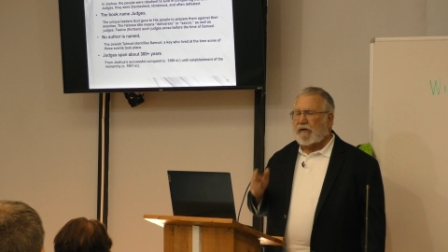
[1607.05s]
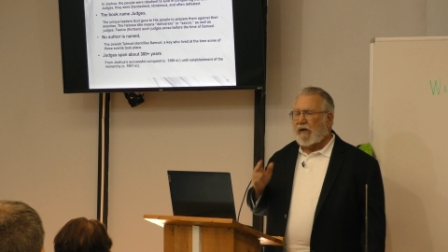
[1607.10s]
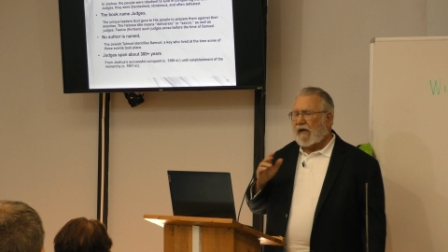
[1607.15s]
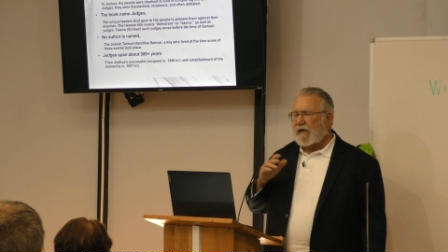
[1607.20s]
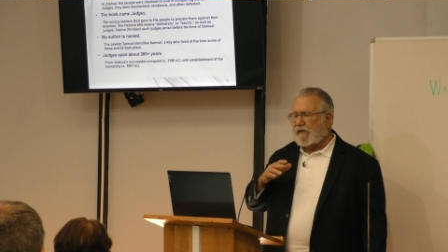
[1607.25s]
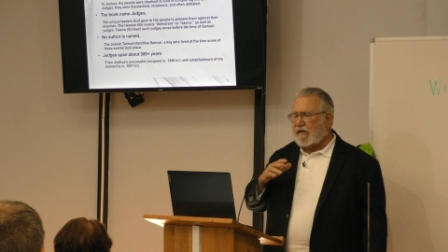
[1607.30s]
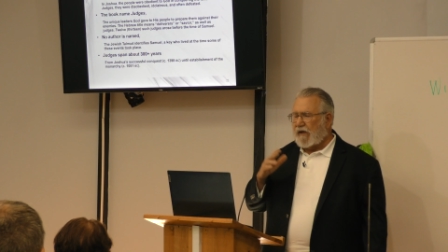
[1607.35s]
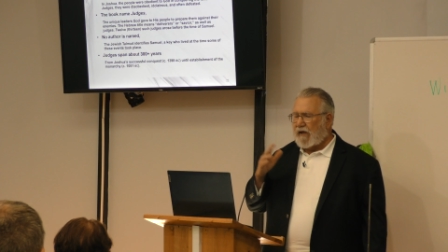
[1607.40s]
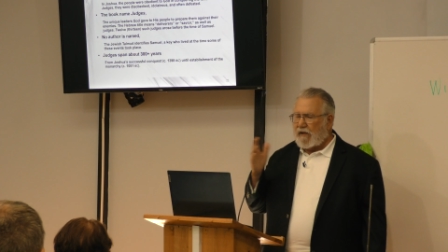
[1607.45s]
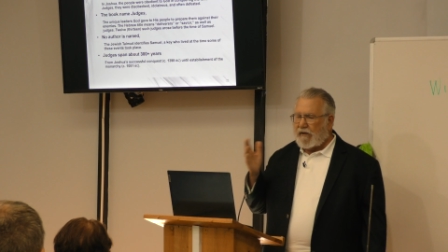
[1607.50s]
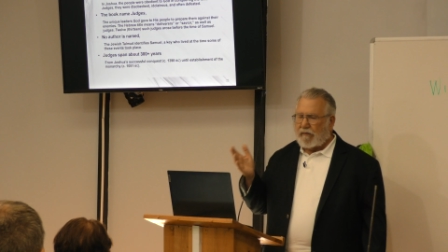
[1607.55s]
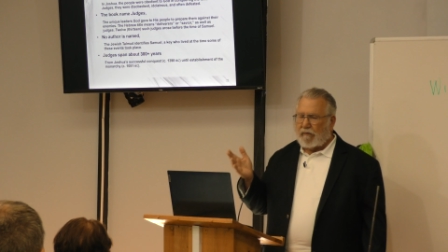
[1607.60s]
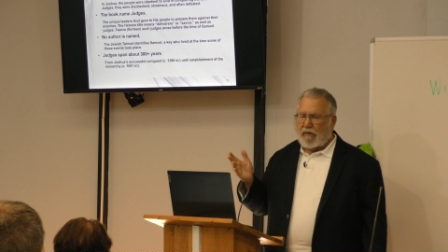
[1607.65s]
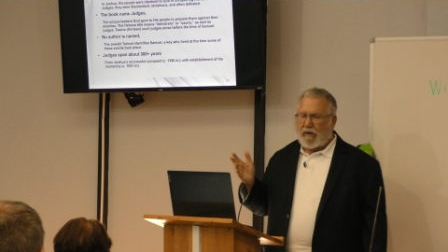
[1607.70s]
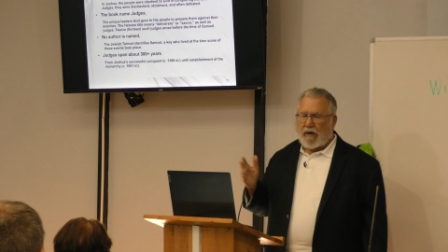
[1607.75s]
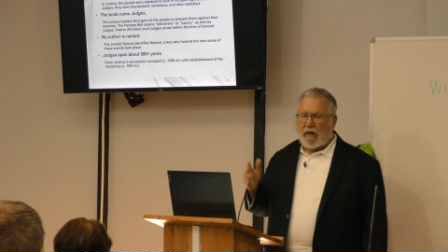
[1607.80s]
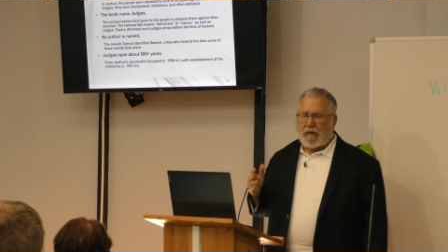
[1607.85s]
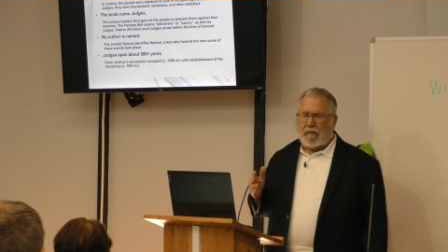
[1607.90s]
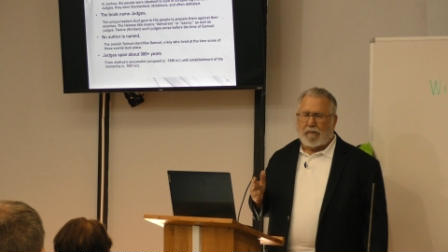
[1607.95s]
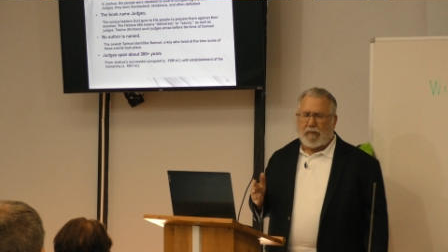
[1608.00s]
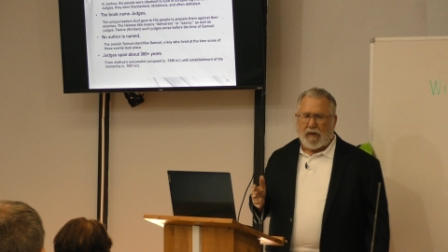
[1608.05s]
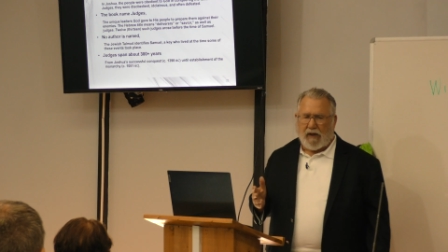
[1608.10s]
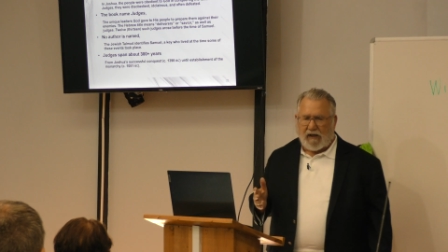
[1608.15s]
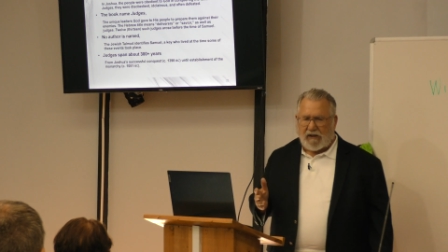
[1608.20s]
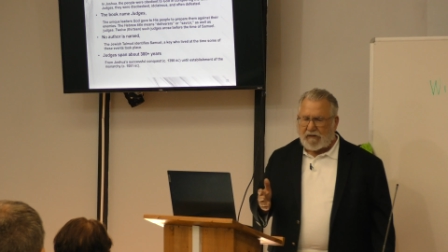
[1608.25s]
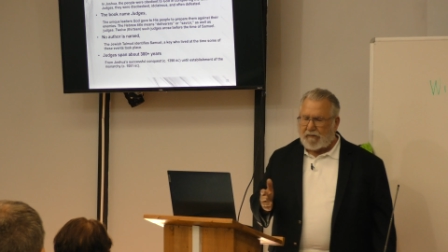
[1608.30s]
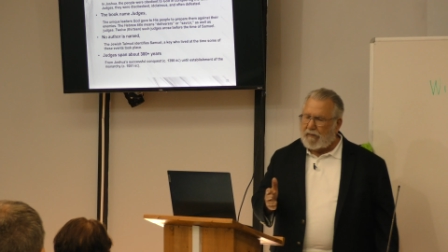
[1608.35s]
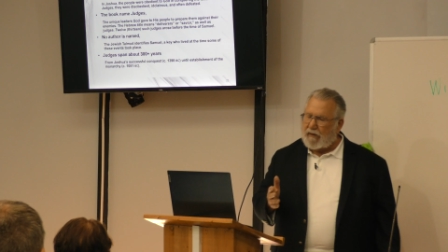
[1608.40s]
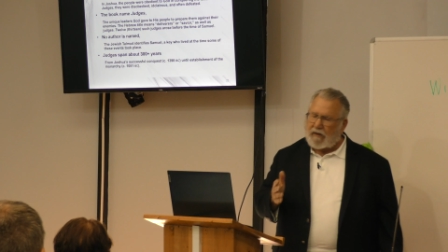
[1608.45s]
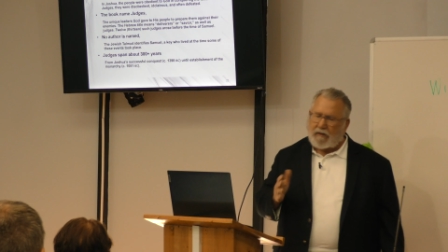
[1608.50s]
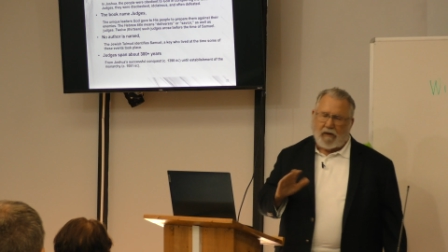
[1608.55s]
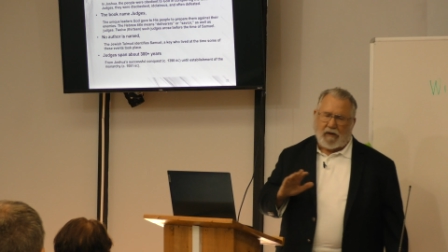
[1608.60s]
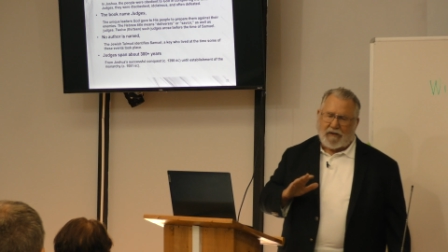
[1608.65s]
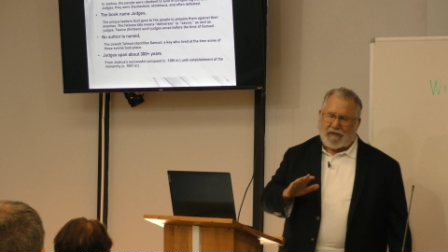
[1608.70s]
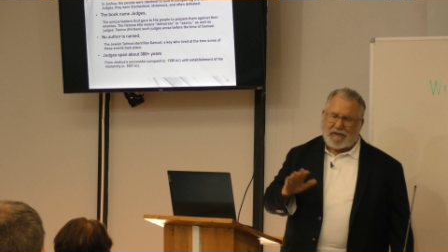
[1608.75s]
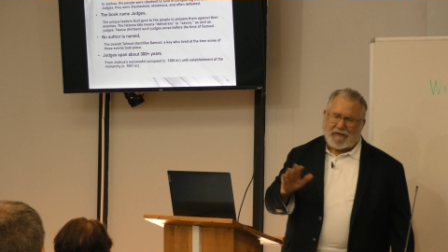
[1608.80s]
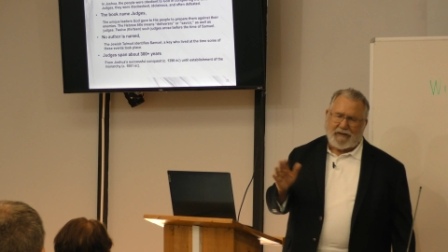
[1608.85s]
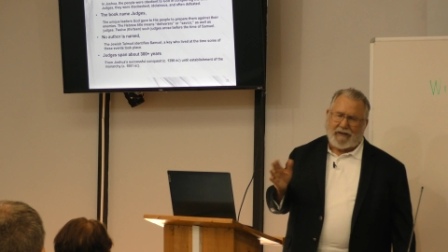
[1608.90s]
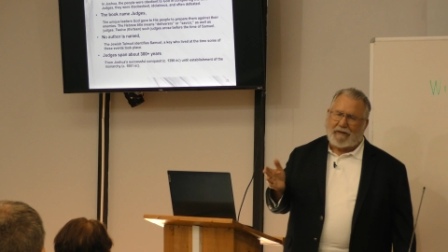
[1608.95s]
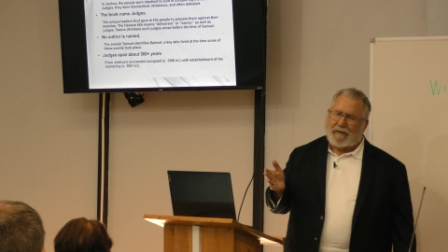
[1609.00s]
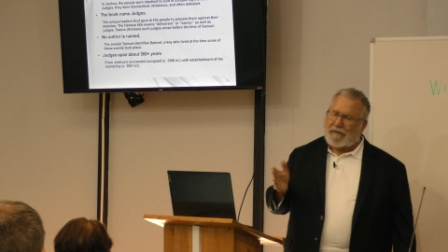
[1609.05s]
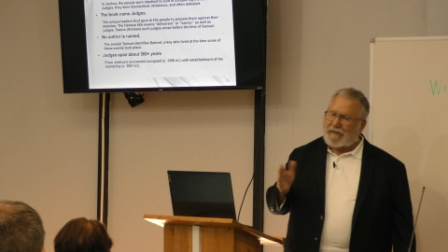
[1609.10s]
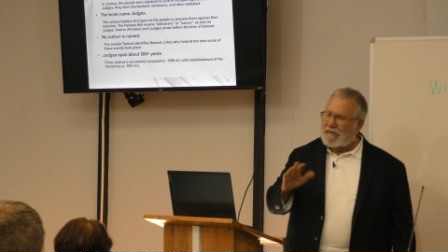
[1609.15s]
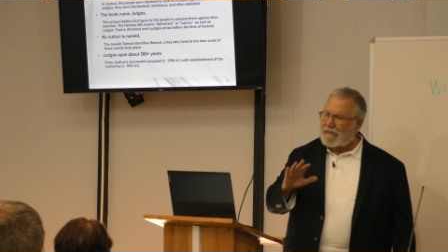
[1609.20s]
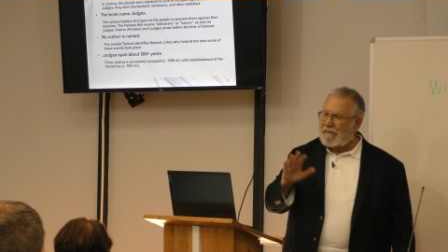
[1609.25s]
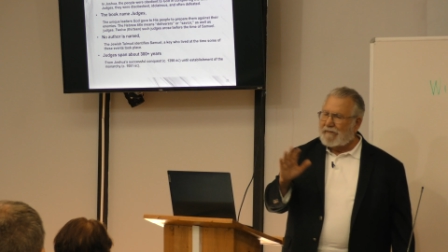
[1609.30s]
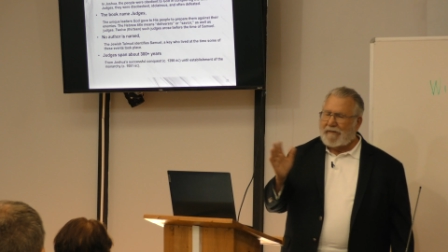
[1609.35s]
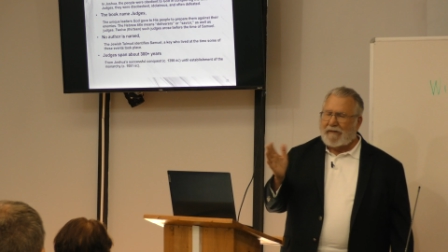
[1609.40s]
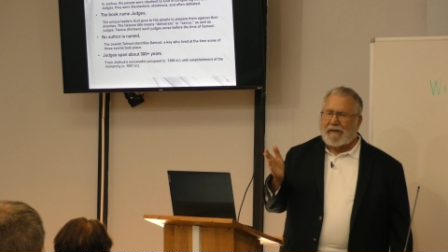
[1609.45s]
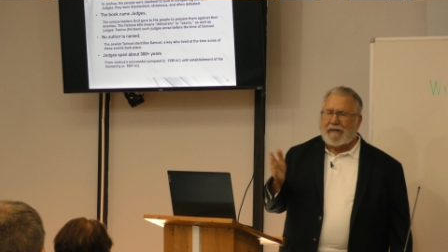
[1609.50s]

and I say 300 plus because there's,